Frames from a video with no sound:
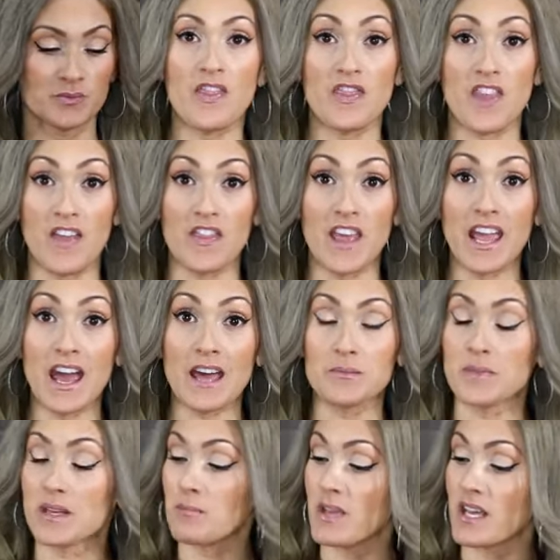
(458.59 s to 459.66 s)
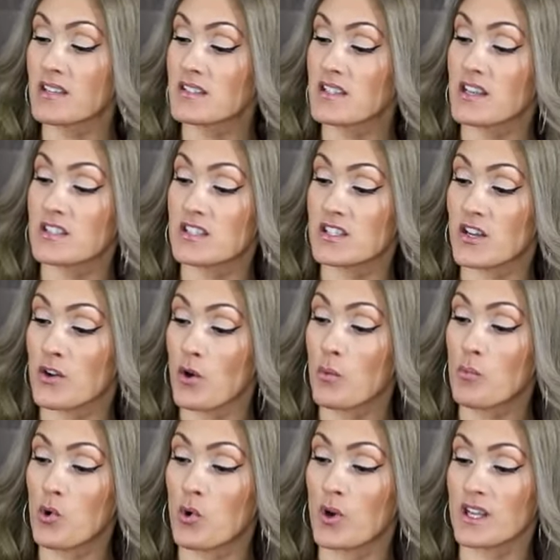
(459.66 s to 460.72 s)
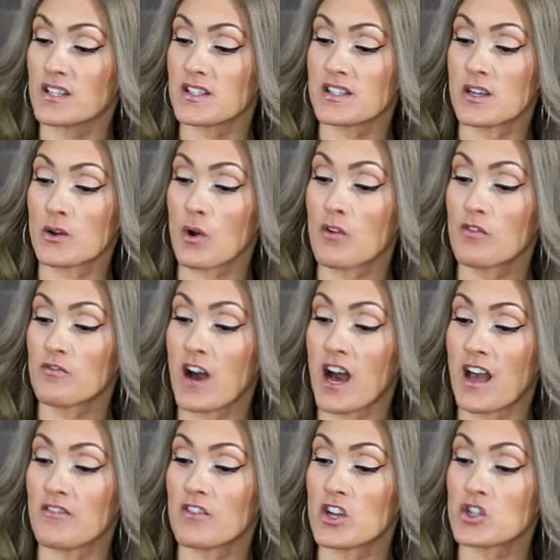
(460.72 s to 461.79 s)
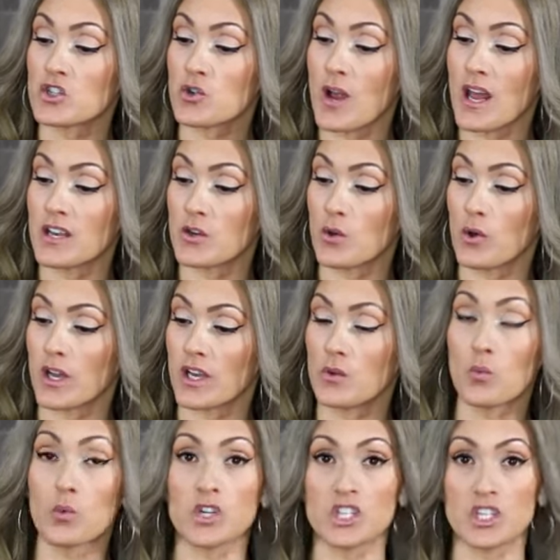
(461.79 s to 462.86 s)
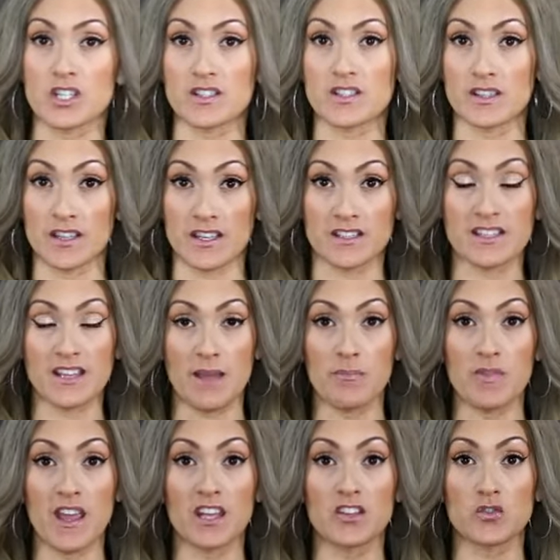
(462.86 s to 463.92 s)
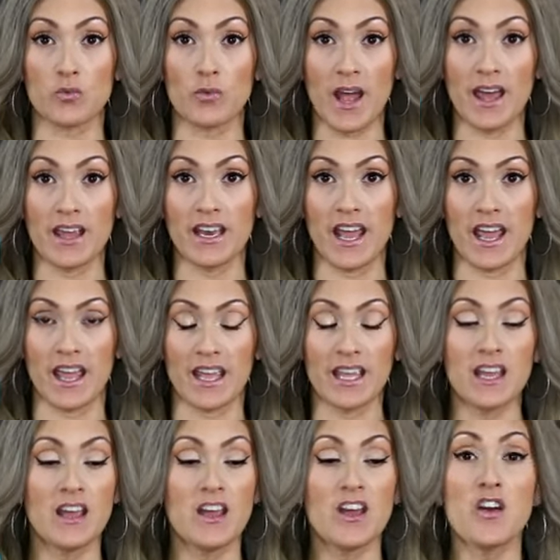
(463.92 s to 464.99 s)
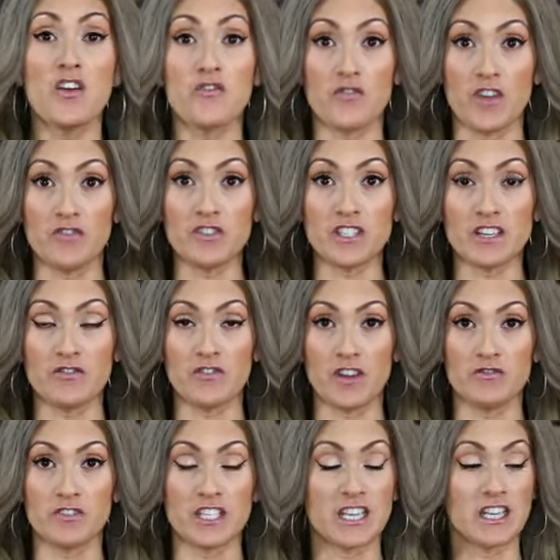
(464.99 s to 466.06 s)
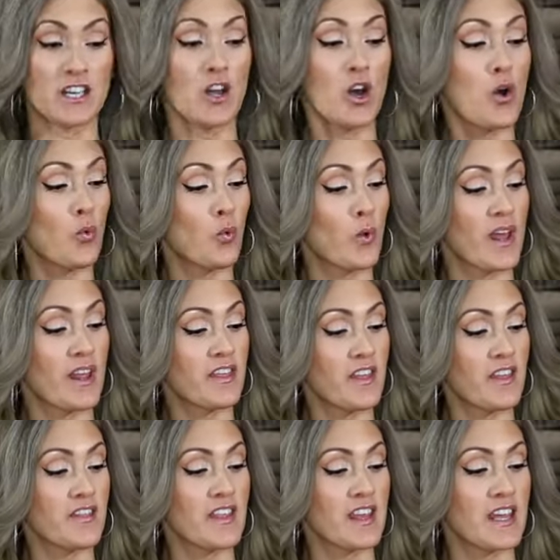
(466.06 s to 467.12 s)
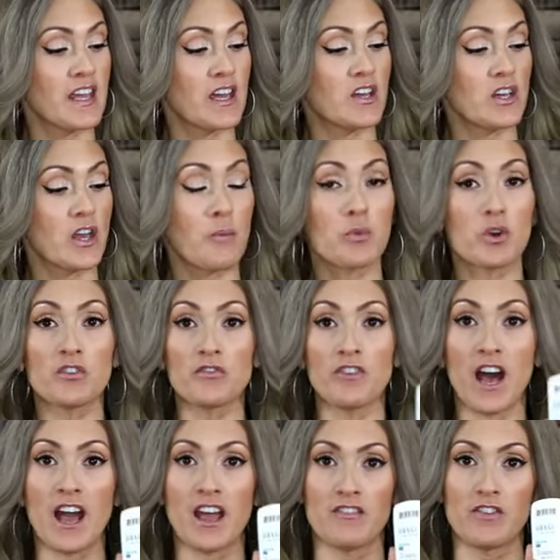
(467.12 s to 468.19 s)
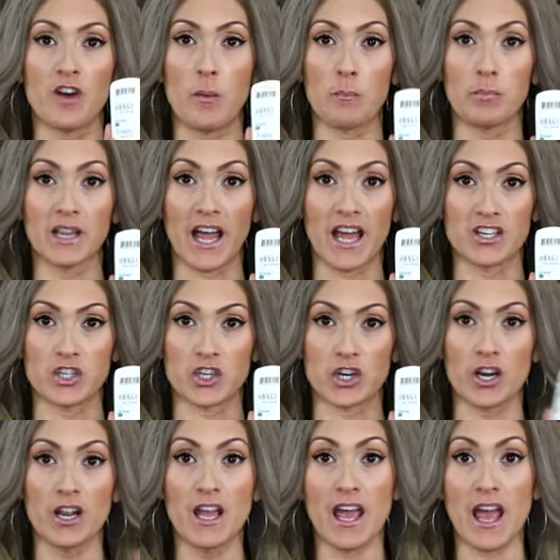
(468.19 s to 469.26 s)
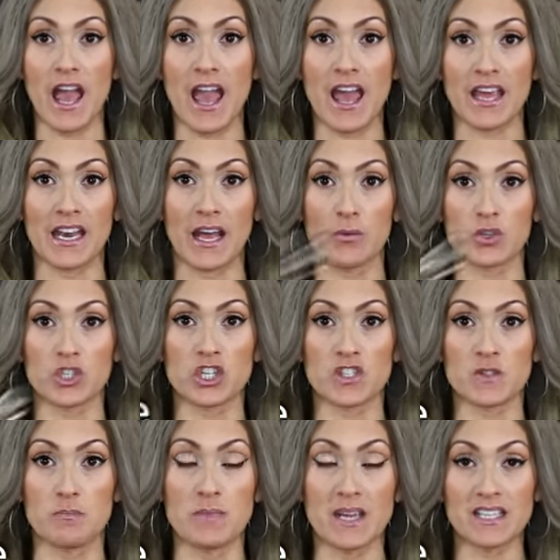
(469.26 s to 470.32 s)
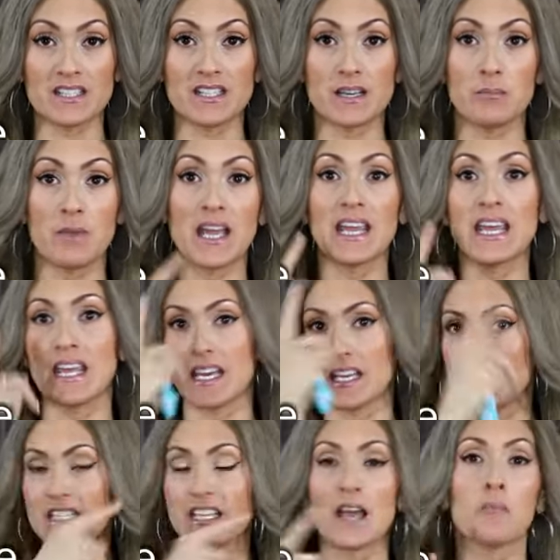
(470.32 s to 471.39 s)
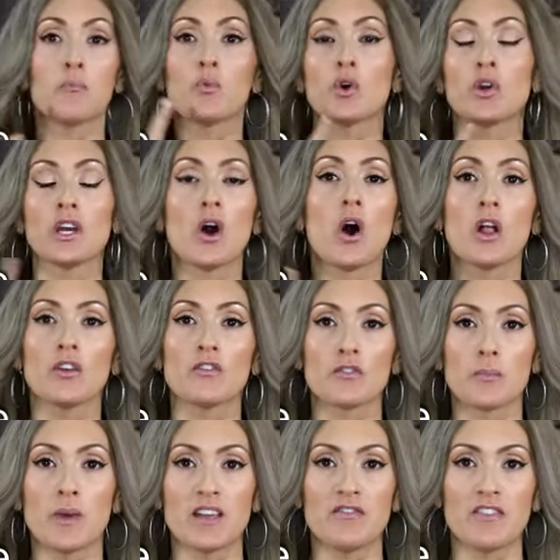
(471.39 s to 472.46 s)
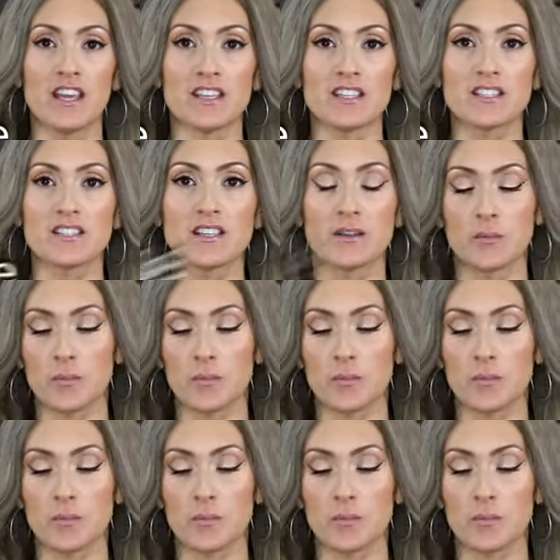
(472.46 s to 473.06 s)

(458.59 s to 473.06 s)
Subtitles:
Then they had me mix 0.05 tretinoin, which is the same thing as Retin-A, 50-50 with the number 5 blender. And I would just mix it in my hand and put it all over my face.